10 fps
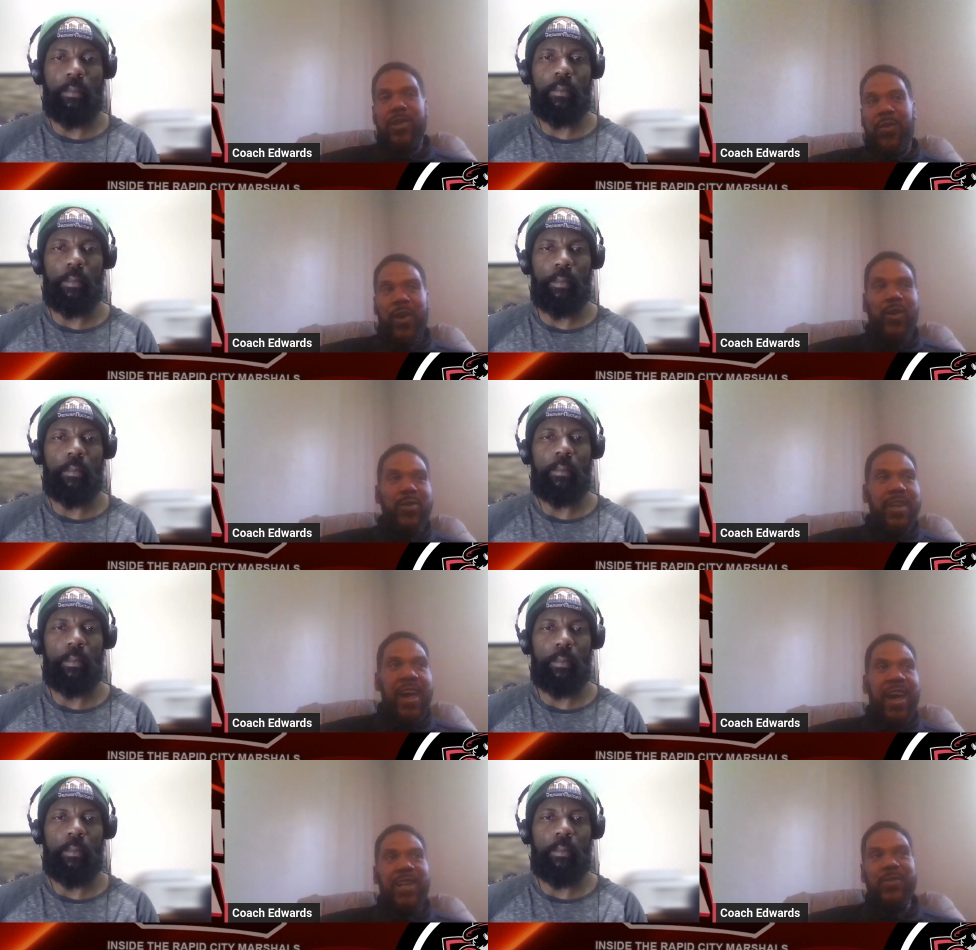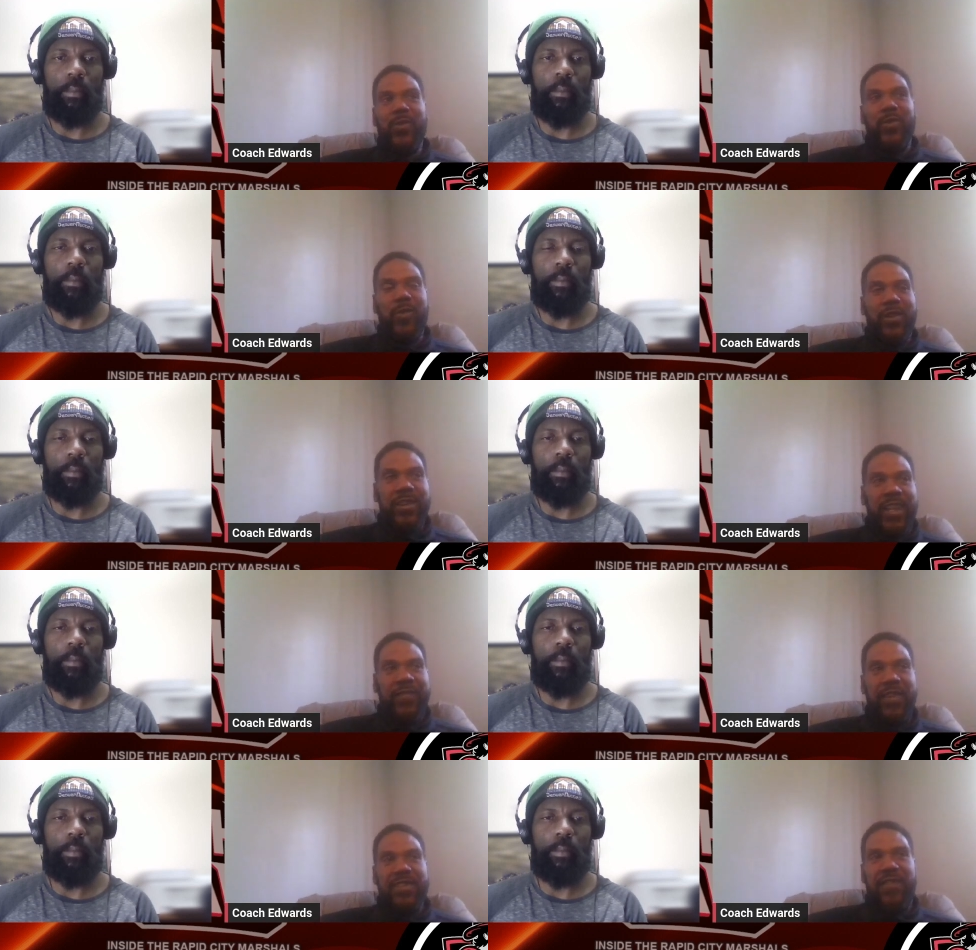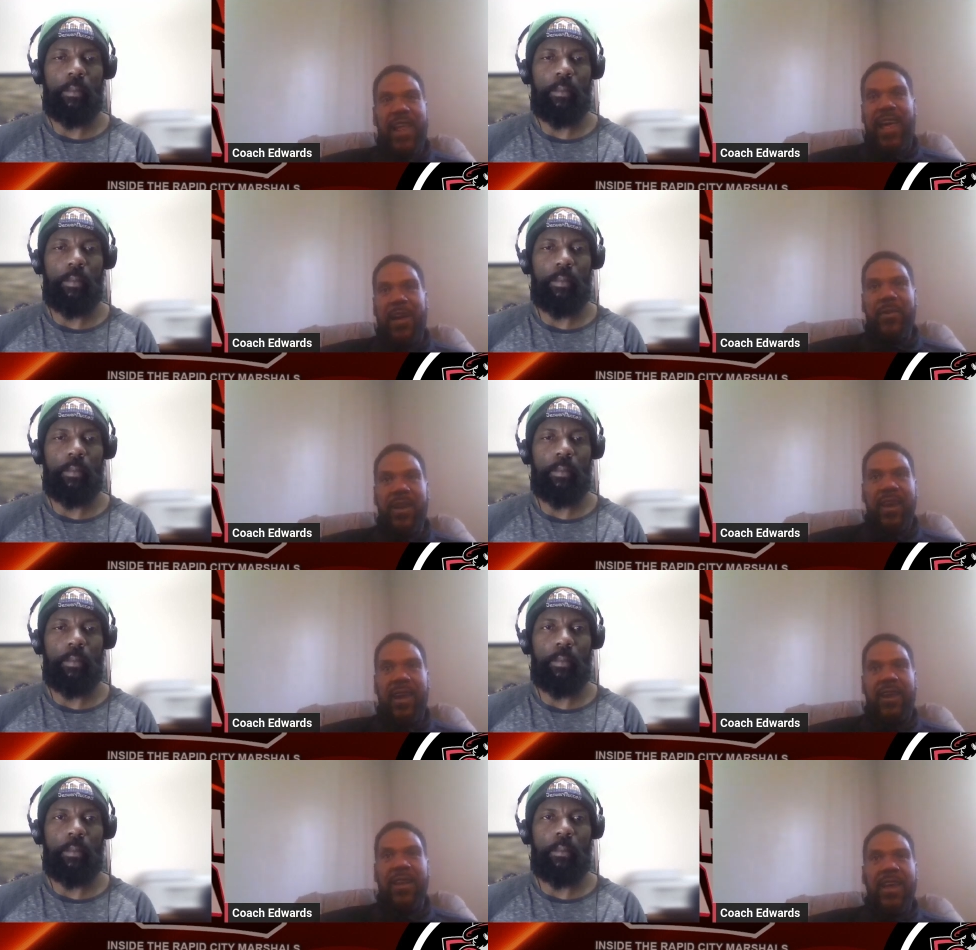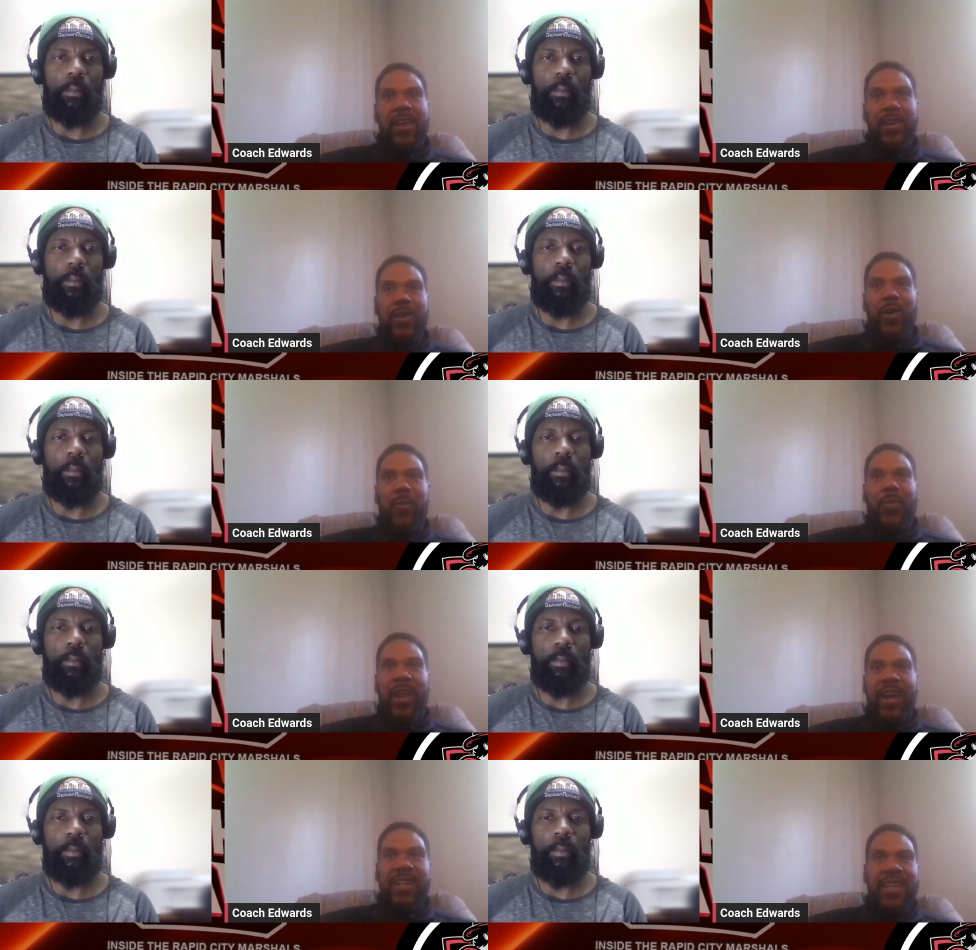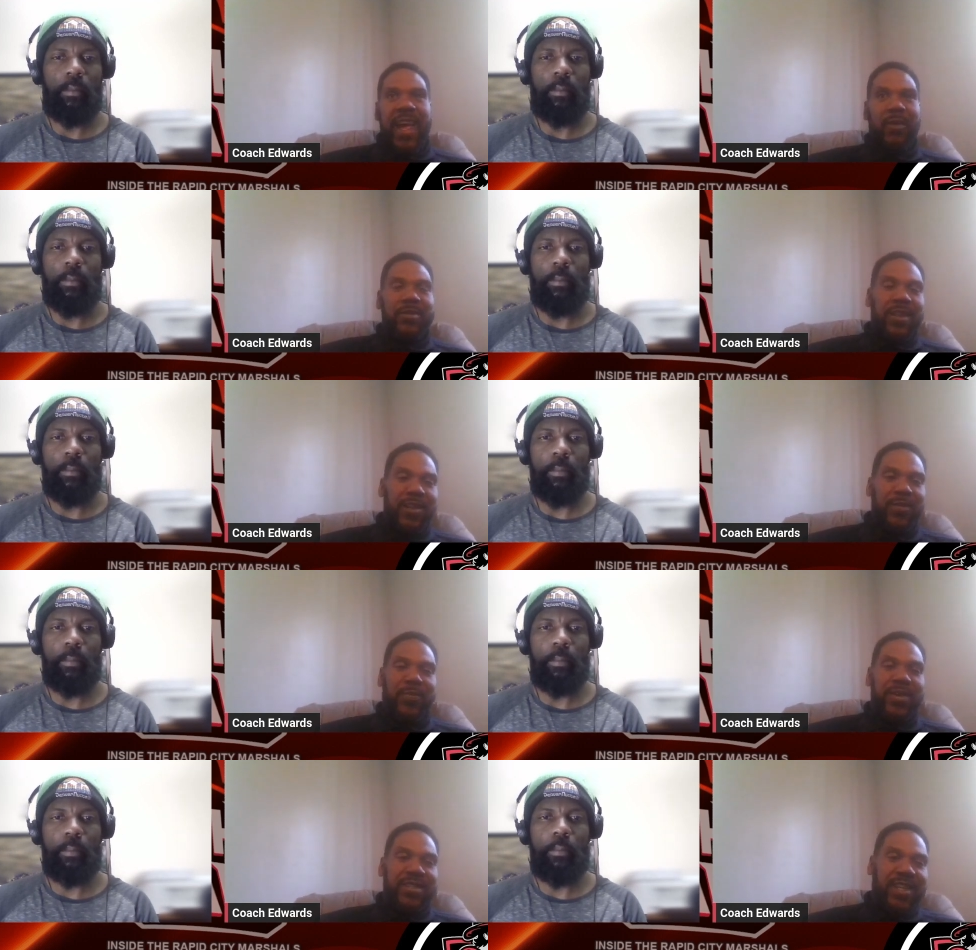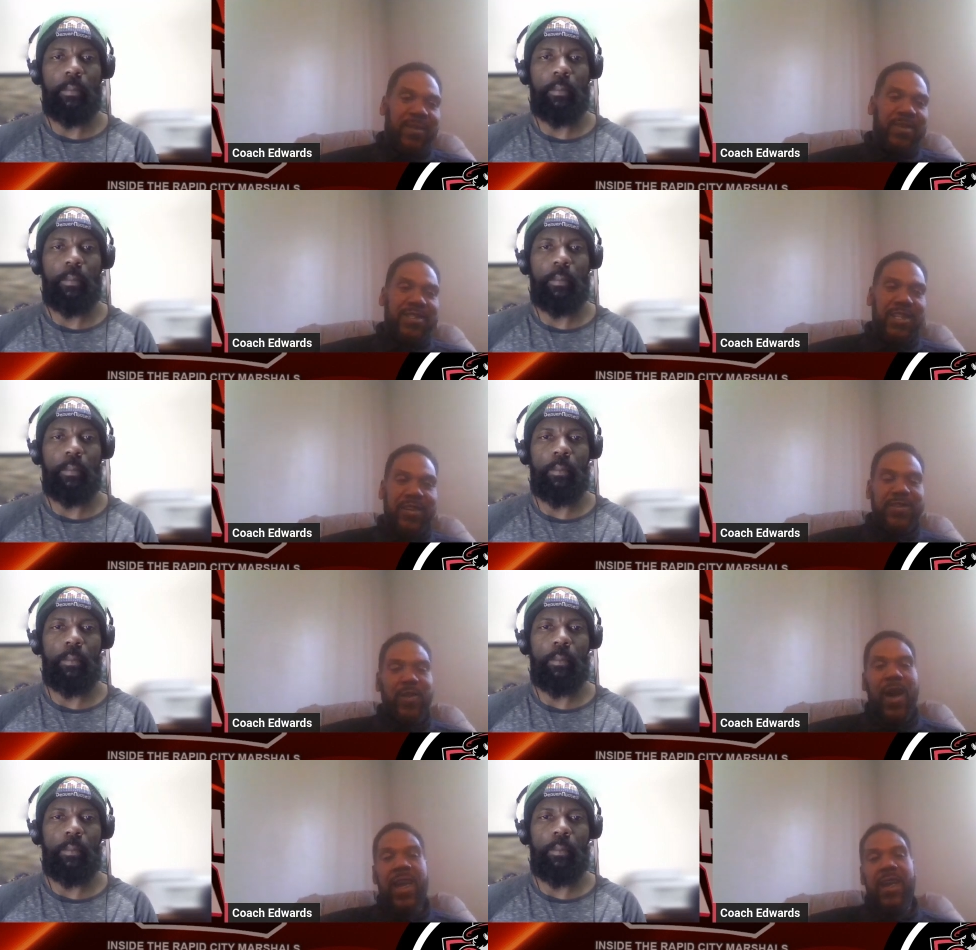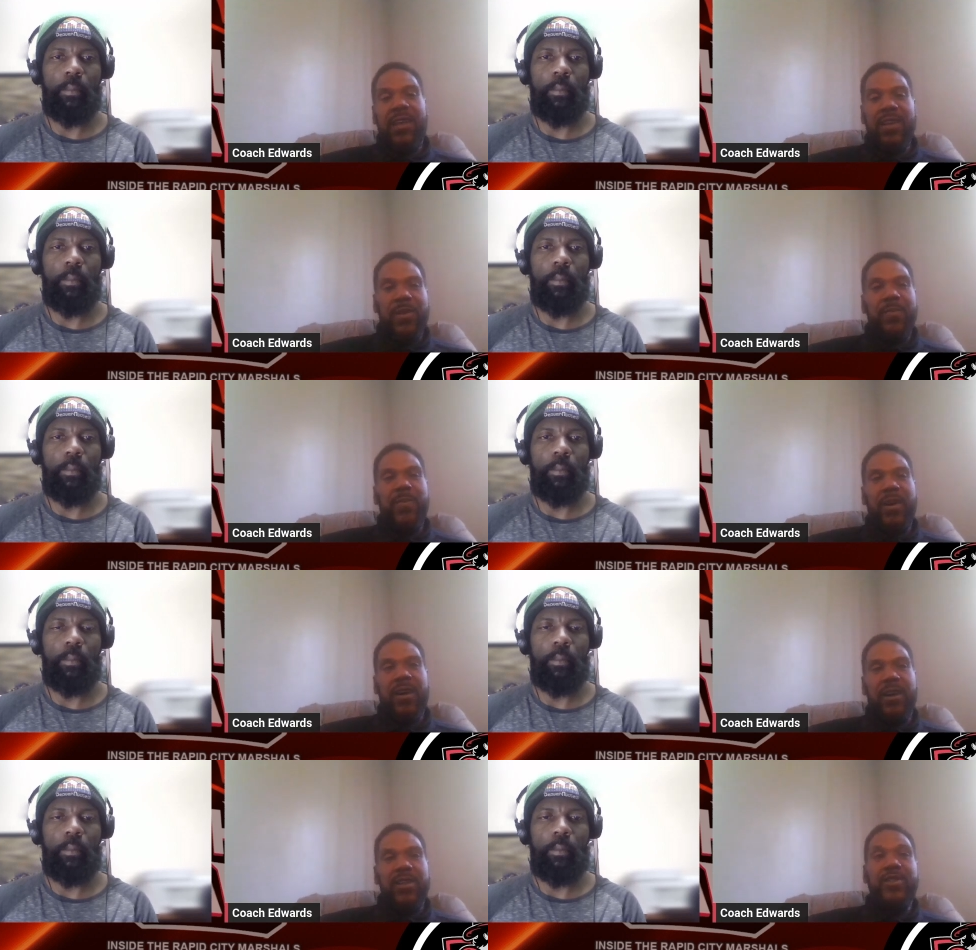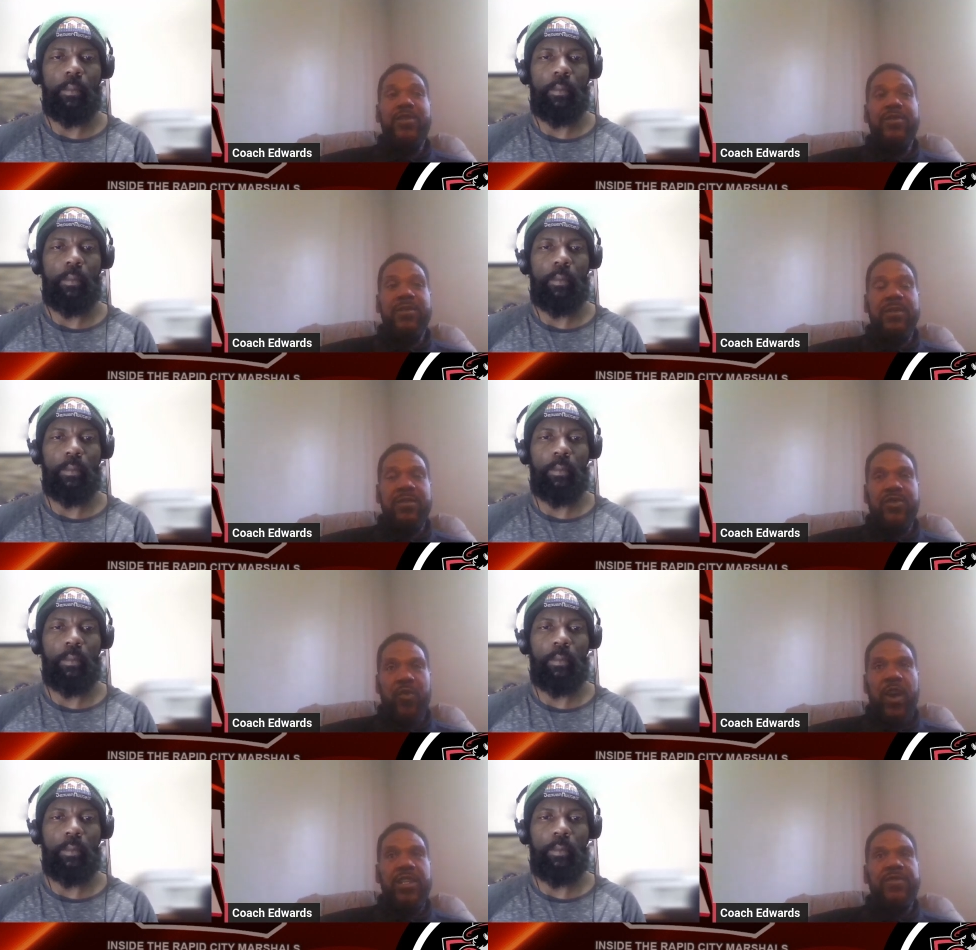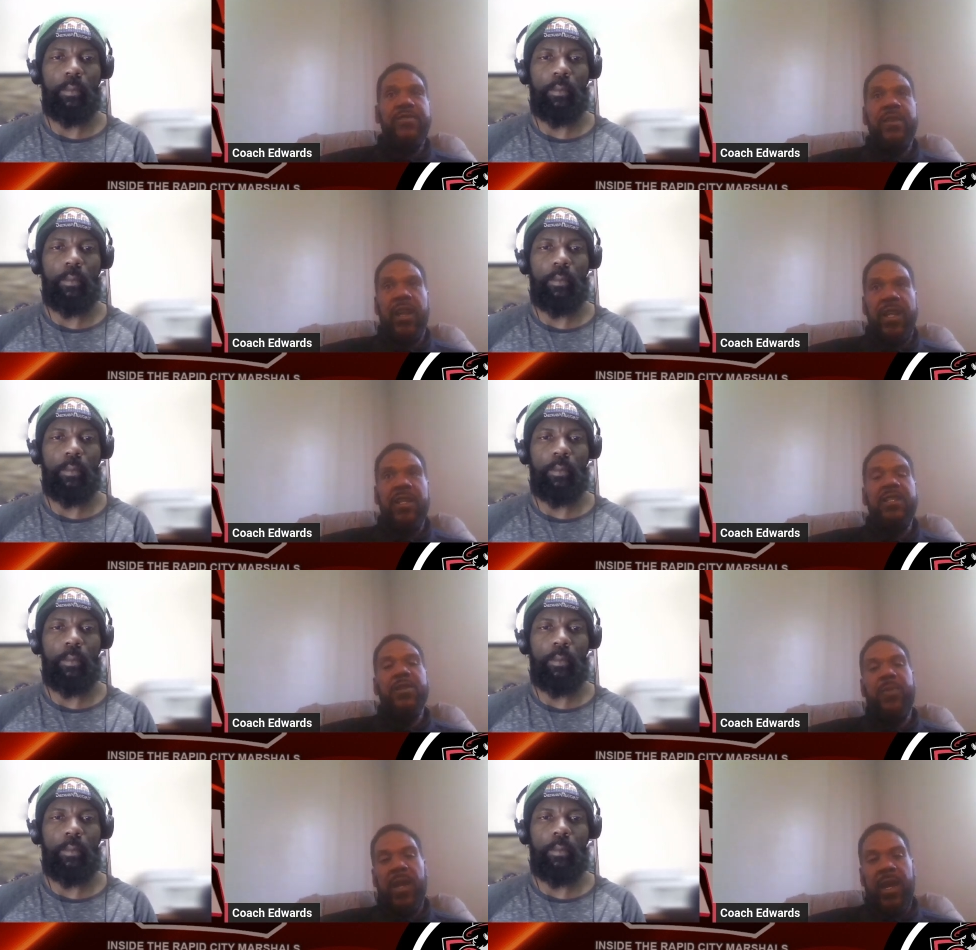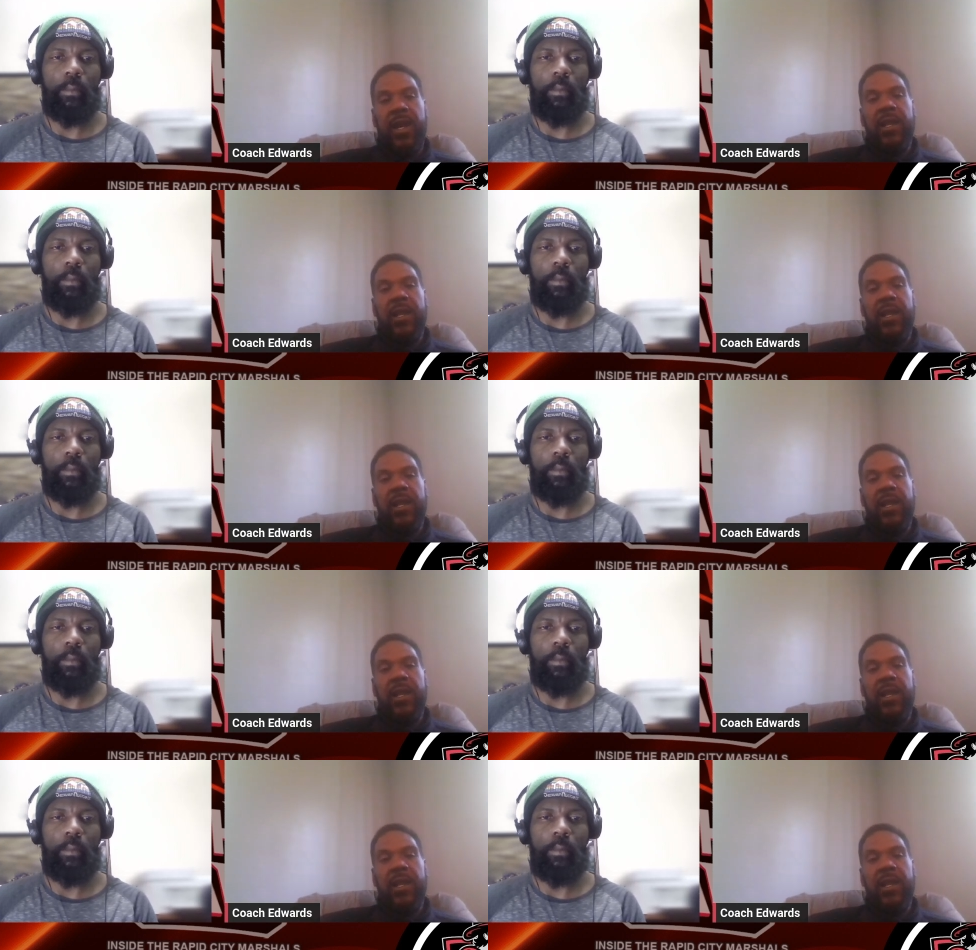Speaker 1: So those guys were, were defensive linemen, and you know, playing time was a little push coming shove. So I ended up uh, translating it to playing